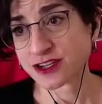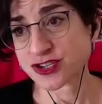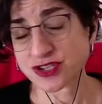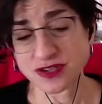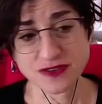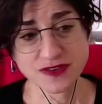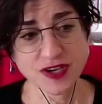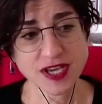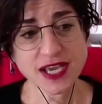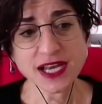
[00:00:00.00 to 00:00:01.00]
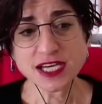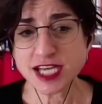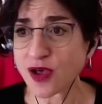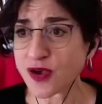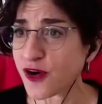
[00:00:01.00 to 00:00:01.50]
change.
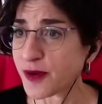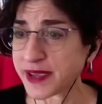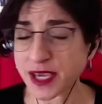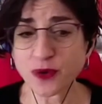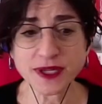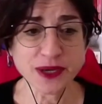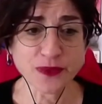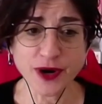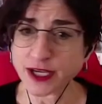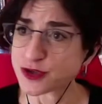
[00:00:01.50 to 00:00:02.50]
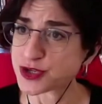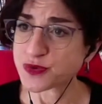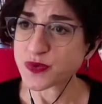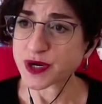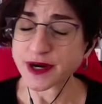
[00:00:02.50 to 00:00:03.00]
Telecom, equally, where I used to
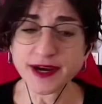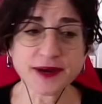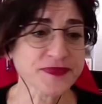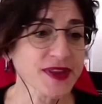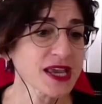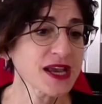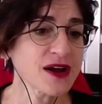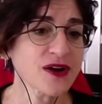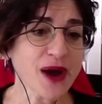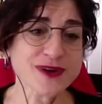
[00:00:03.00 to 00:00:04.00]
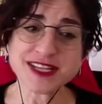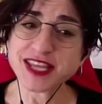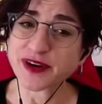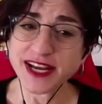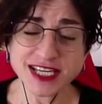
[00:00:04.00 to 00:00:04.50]
work, I wasn't there in
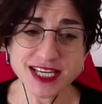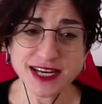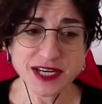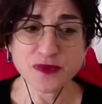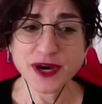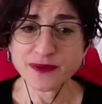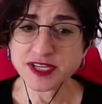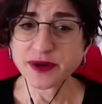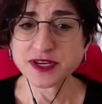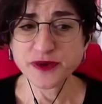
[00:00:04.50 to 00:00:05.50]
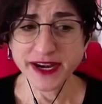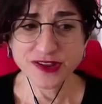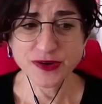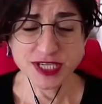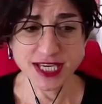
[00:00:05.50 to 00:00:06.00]
1991. I was there in
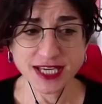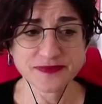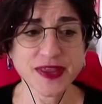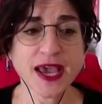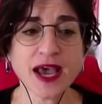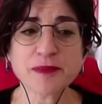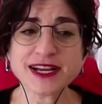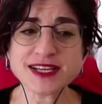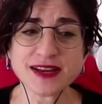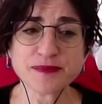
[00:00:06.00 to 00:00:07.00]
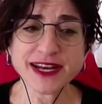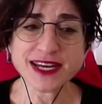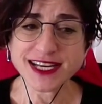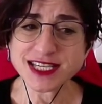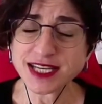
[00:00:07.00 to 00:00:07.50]
2013. But in
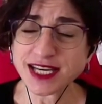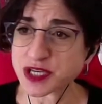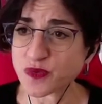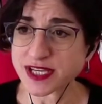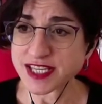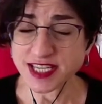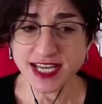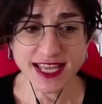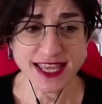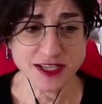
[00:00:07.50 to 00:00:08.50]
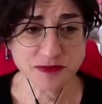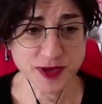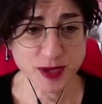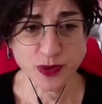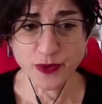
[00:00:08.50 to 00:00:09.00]
1991, 68,000
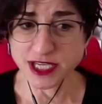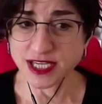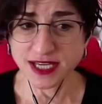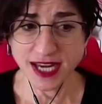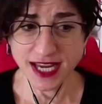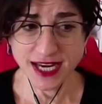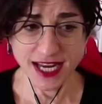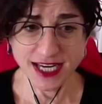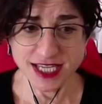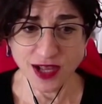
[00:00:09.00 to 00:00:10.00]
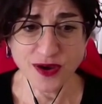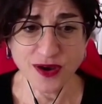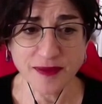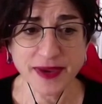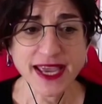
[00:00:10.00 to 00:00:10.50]
people worked in
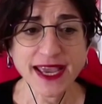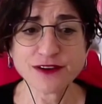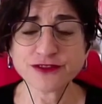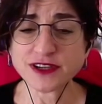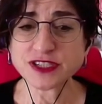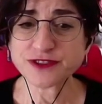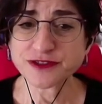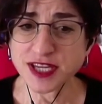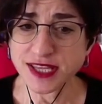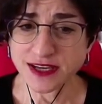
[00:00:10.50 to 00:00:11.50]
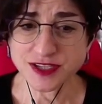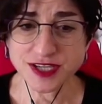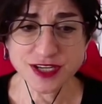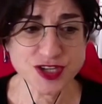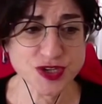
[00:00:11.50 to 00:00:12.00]
telecom. It fell to 50,000
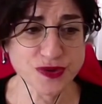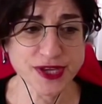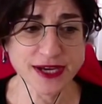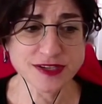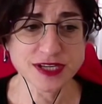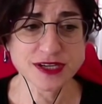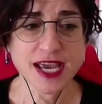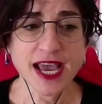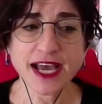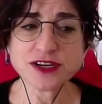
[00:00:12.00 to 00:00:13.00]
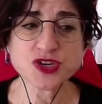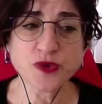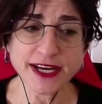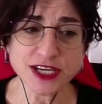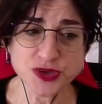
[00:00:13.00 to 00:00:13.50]
in 2000 and to
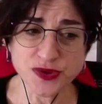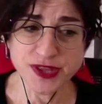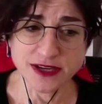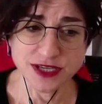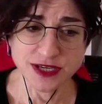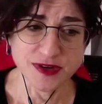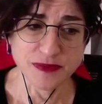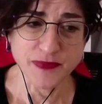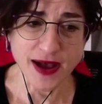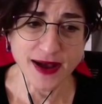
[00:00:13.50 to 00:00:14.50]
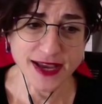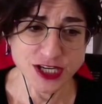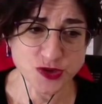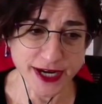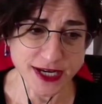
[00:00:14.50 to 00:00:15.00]
22,000 in
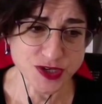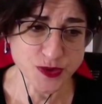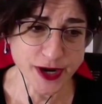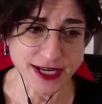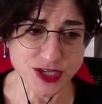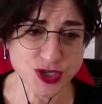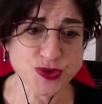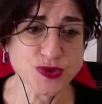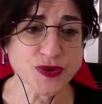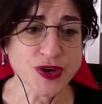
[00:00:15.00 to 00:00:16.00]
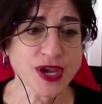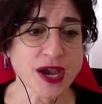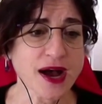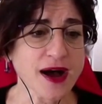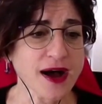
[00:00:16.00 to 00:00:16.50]
2022.
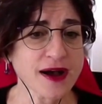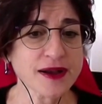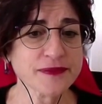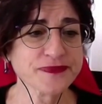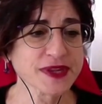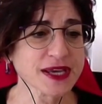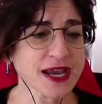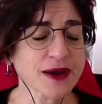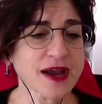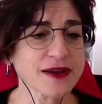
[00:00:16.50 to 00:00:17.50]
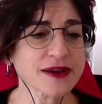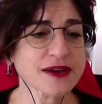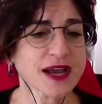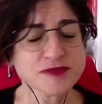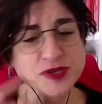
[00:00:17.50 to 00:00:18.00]
I'm
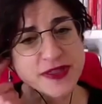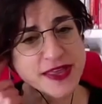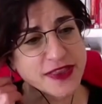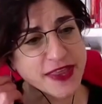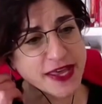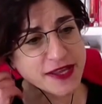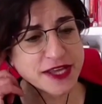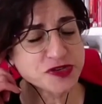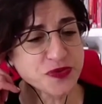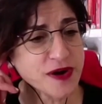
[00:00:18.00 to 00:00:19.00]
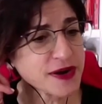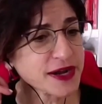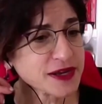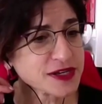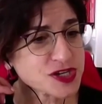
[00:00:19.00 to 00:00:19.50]
sorry, that's
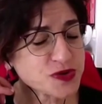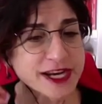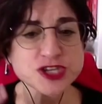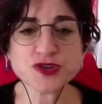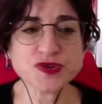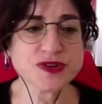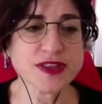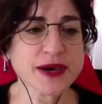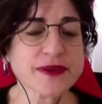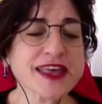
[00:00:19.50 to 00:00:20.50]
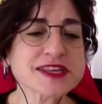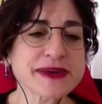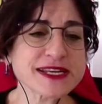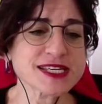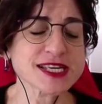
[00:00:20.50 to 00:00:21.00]
wrong. To 22, that's meant
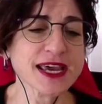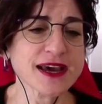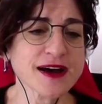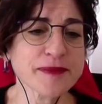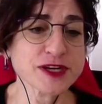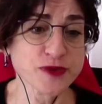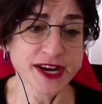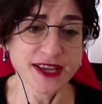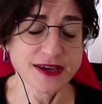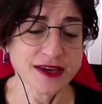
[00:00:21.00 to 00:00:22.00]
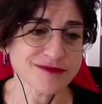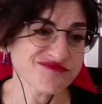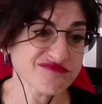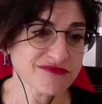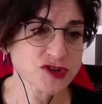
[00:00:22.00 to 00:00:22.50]
to say by
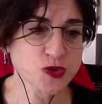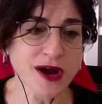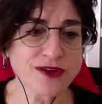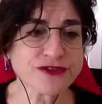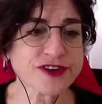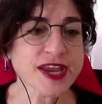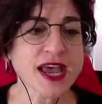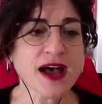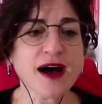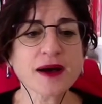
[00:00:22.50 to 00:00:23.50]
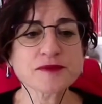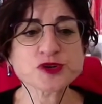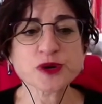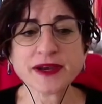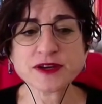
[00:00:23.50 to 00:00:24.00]
2012, to
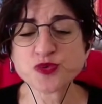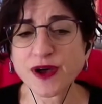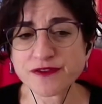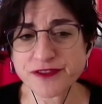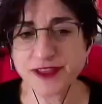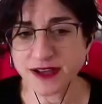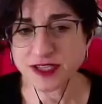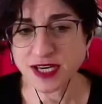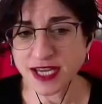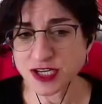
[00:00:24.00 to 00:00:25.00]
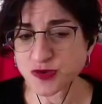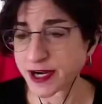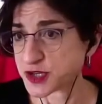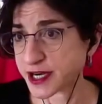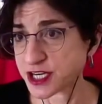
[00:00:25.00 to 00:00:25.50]
about 12,000 in
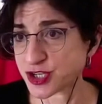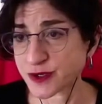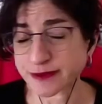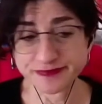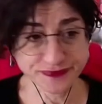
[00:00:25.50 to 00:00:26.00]
2022.